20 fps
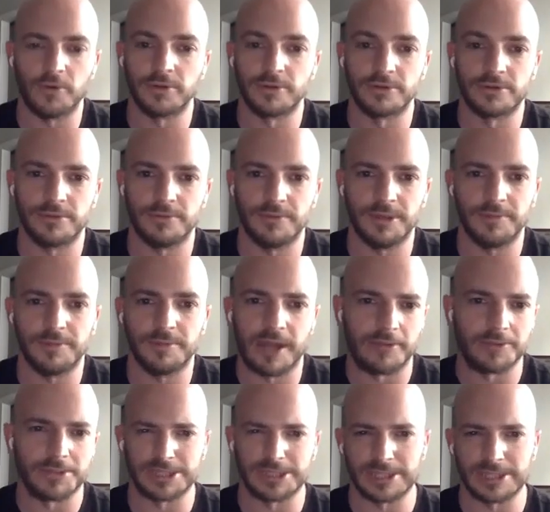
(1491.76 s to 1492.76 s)
older than me, but
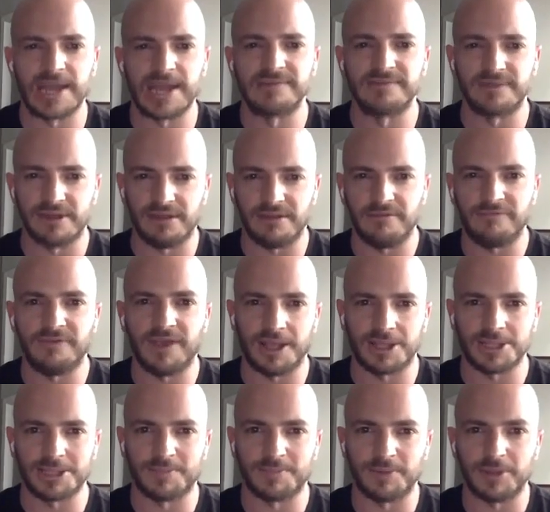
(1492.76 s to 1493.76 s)
I was just kind of an
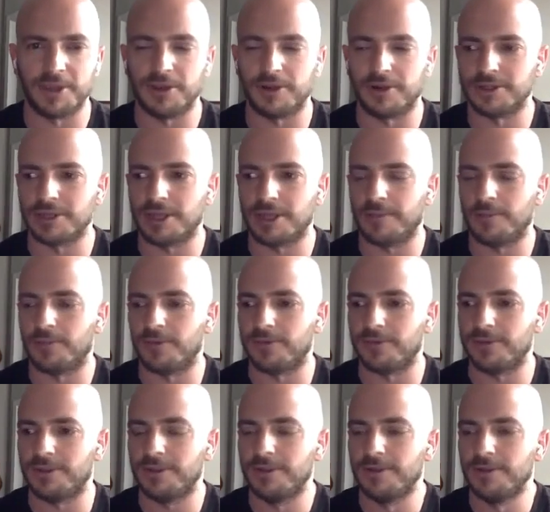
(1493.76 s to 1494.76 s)
advanced player at that
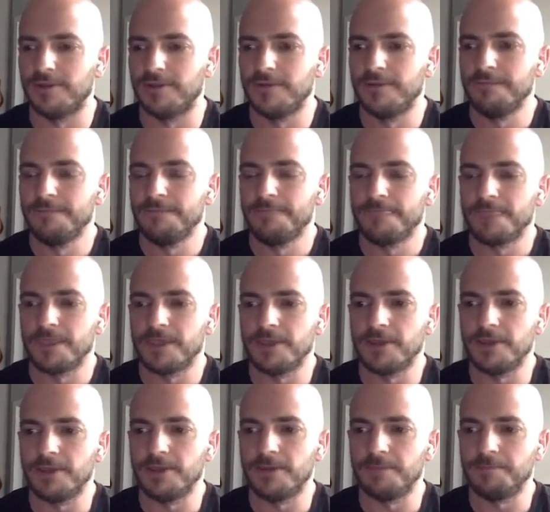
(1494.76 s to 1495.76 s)
point.
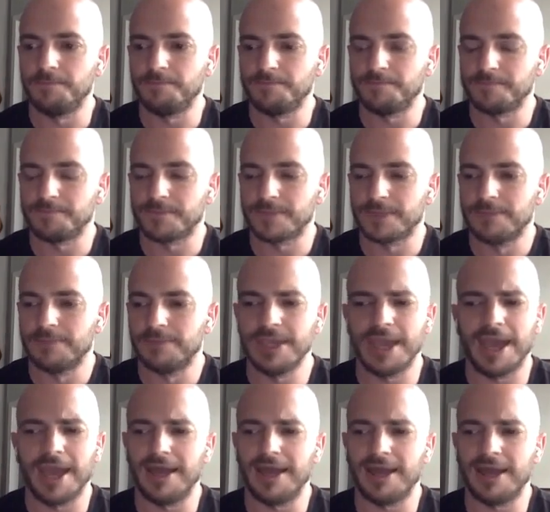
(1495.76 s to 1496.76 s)
But
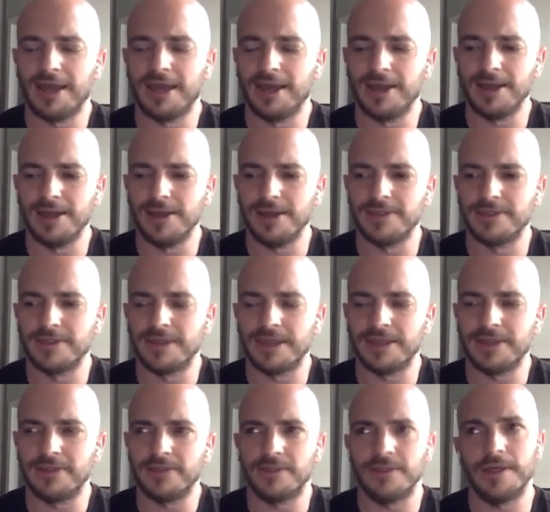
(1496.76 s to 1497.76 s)
yeah, that
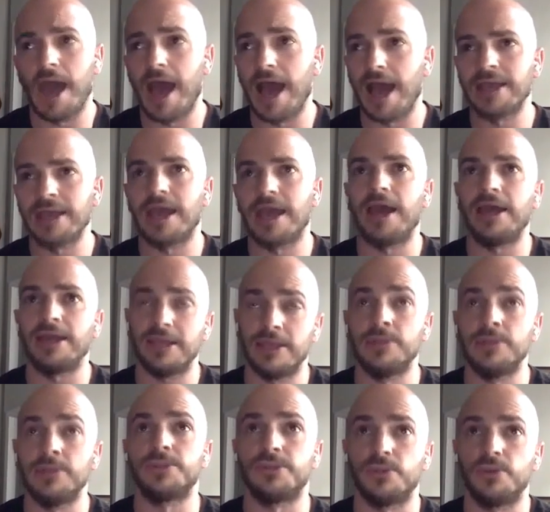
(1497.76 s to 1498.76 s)
I got
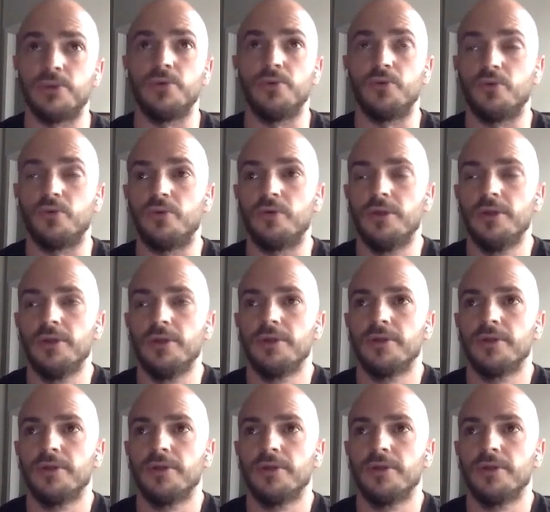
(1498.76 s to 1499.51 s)
into